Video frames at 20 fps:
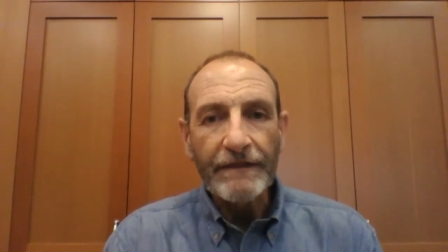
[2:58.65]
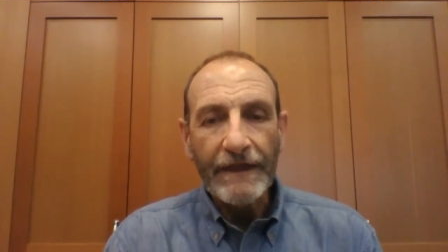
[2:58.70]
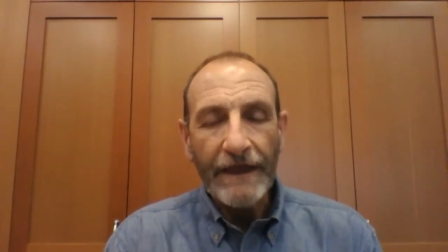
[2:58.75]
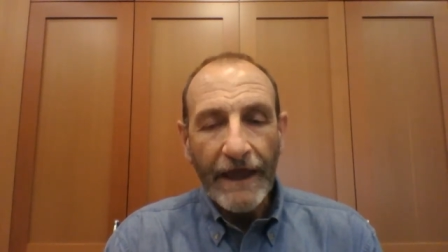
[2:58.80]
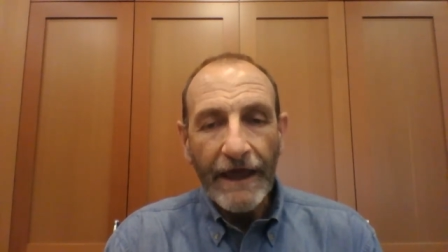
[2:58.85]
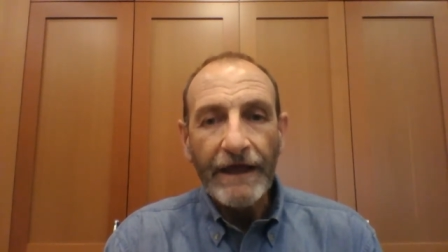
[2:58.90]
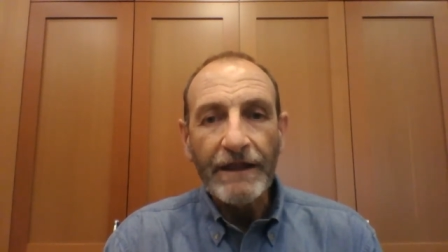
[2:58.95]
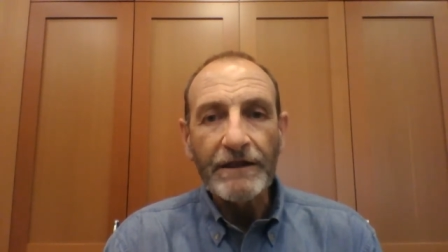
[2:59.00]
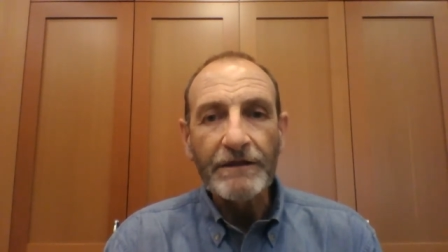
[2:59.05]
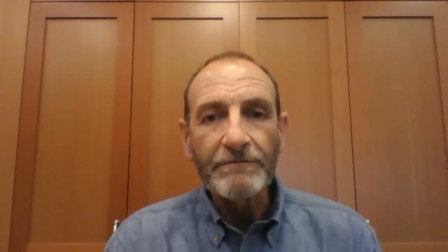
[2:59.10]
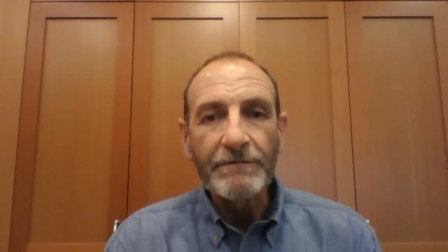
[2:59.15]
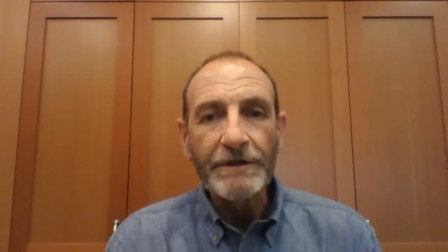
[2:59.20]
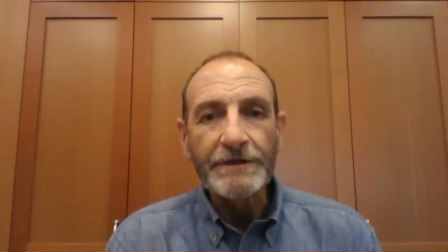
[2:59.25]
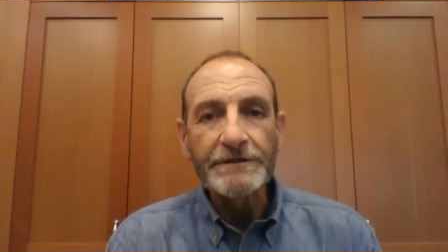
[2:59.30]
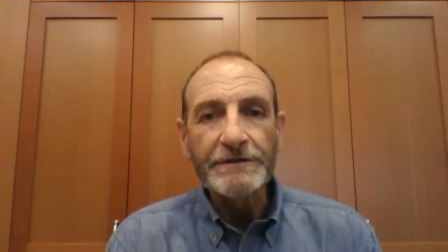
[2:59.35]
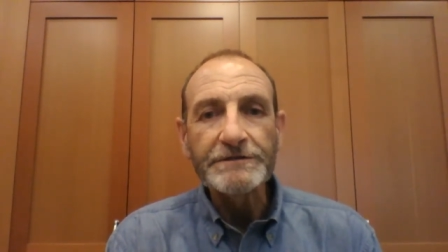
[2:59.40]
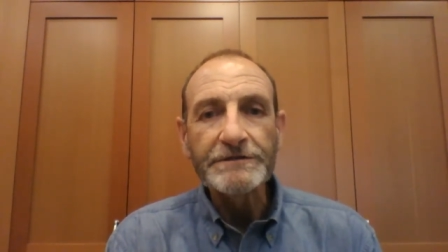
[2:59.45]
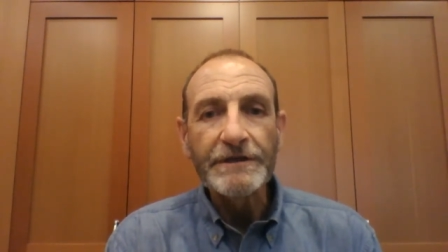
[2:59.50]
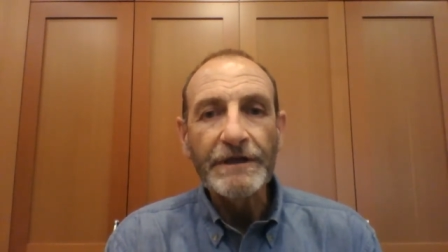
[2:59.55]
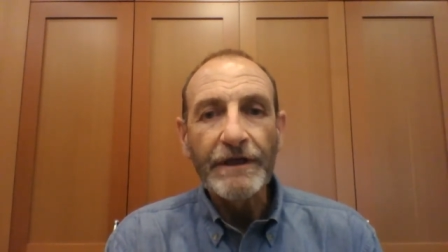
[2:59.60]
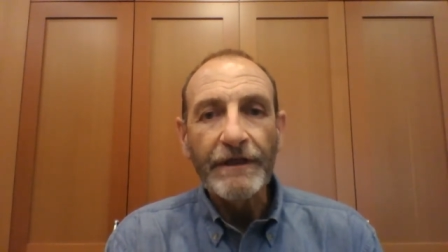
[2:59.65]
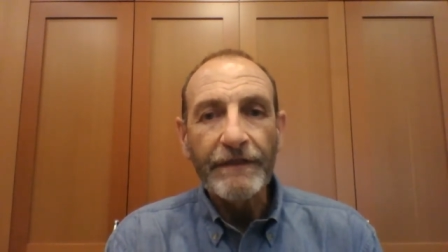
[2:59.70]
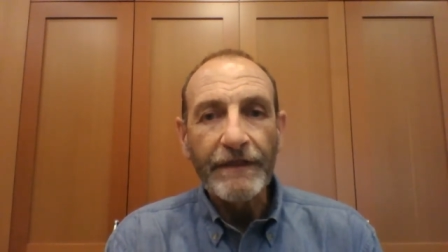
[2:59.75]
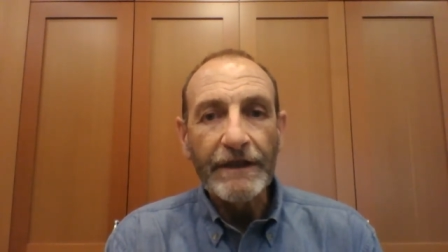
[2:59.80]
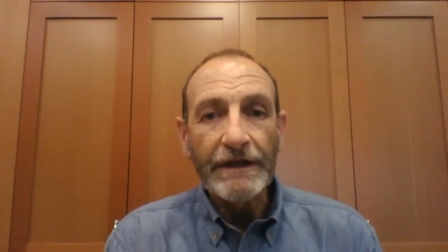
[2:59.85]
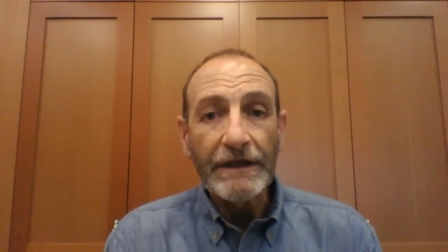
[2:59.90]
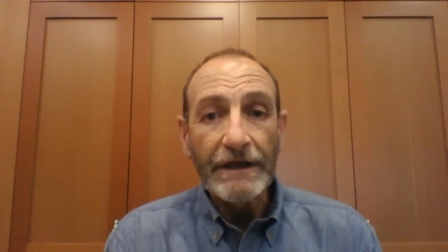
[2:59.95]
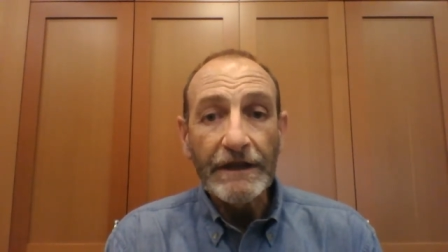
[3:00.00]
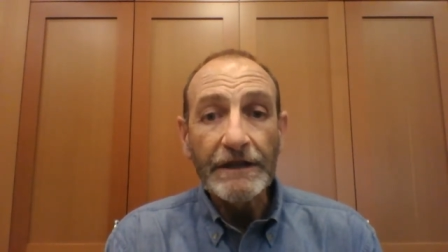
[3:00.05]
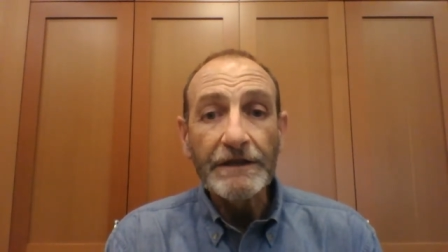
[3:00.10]
the elements
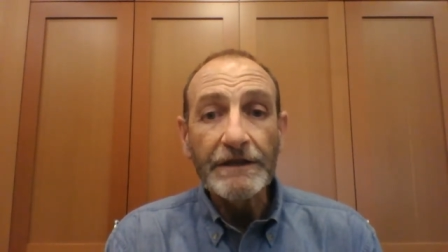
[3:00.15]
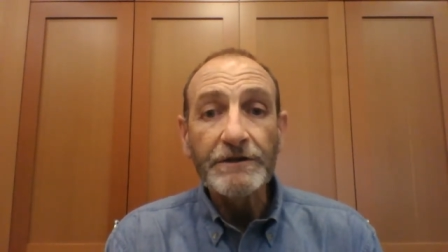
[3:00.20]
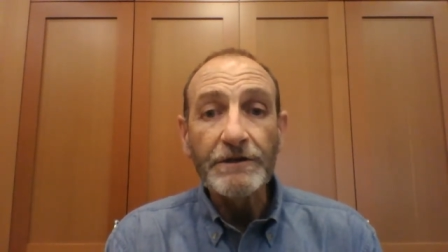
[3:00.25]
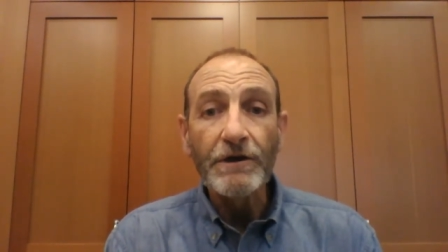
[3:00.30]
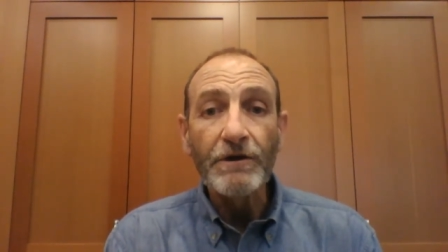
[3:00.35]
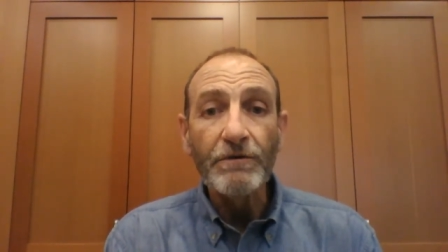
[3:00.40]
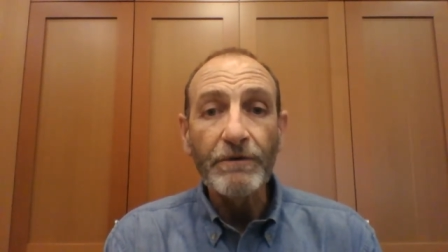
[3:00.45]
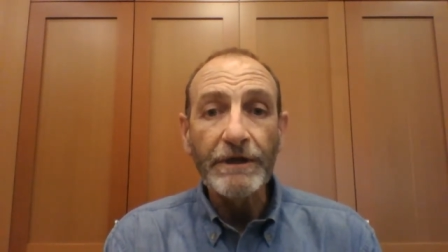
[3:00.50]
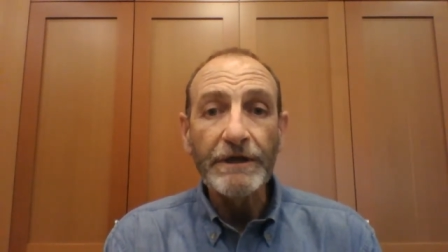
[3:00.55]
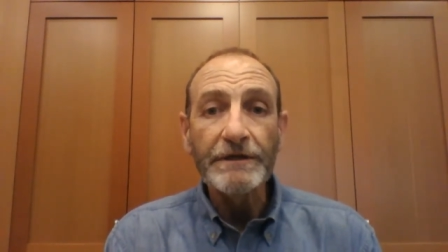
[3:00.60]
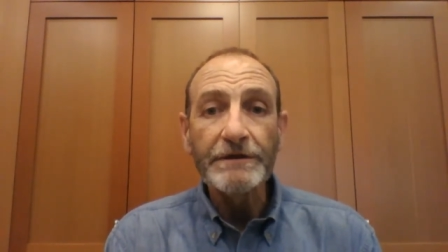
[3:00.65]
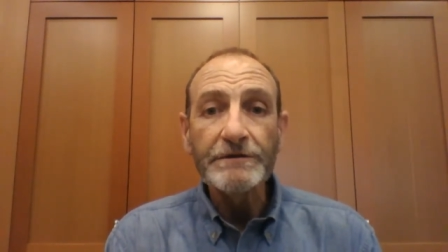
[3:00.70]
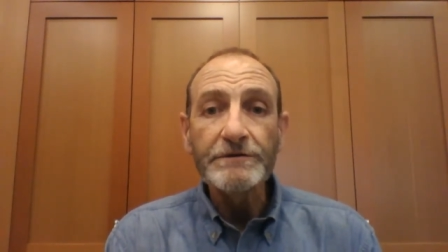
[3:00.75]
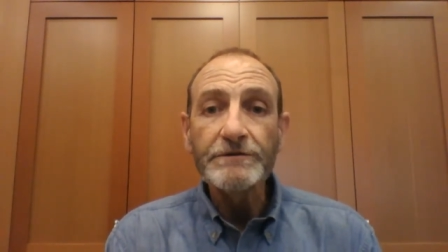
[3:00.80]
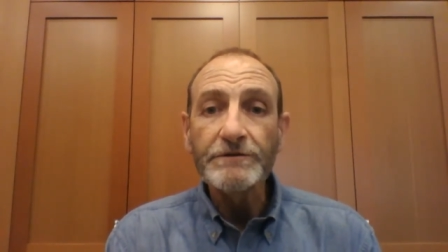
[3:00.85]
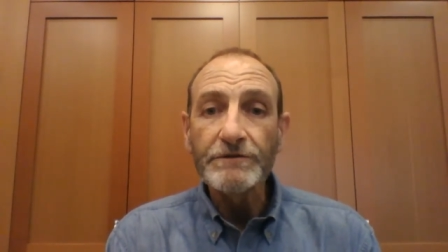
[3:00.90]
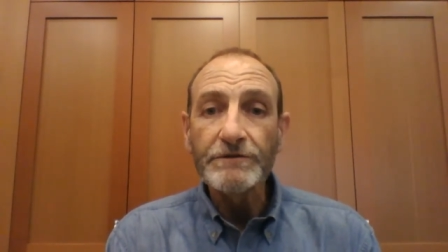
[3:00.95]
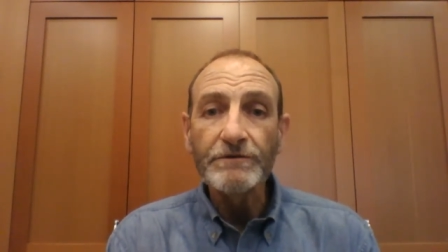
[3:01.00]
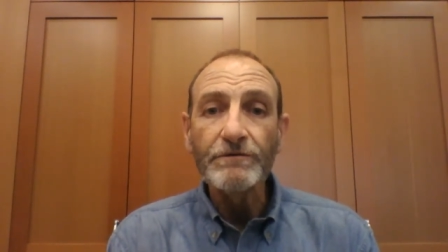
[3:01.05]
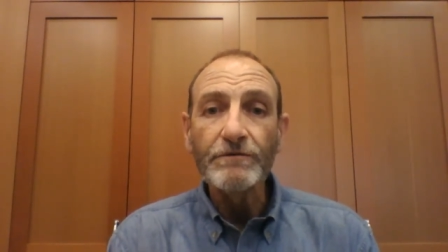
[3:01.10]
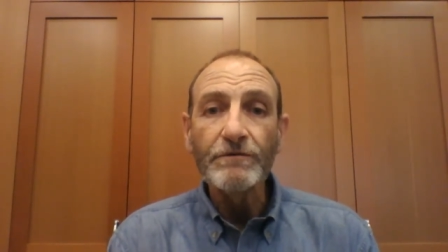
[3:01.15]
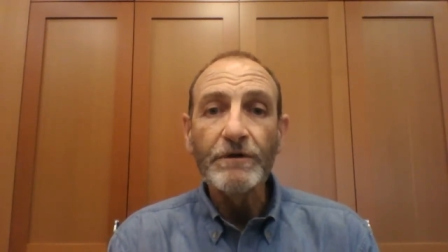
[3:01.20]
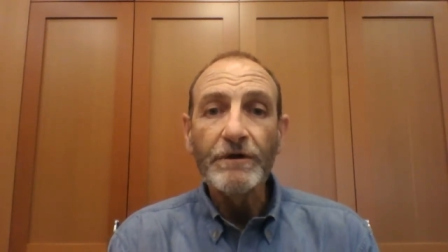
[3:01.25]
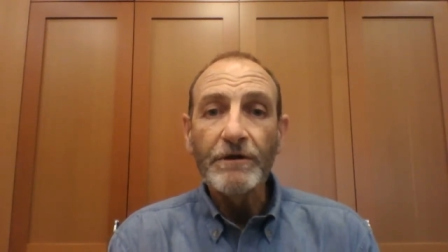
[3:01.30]
that need to go into